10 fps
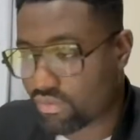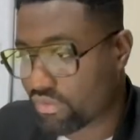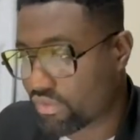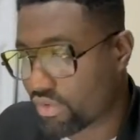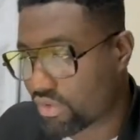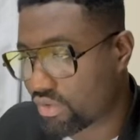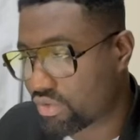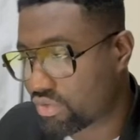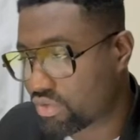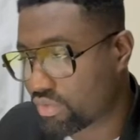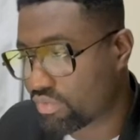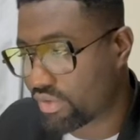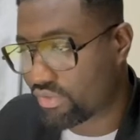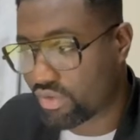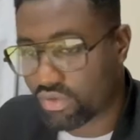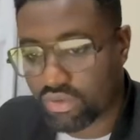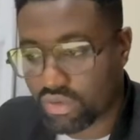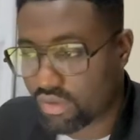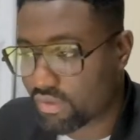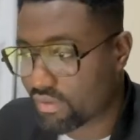for you to preview
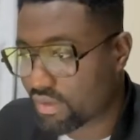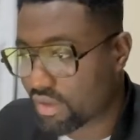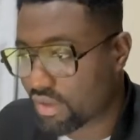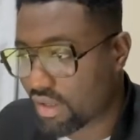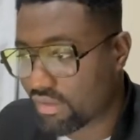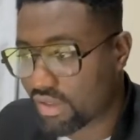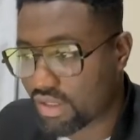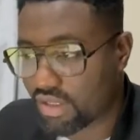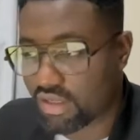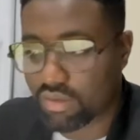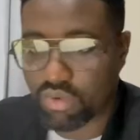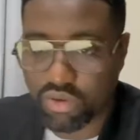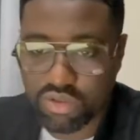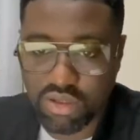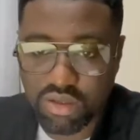everything in the browser.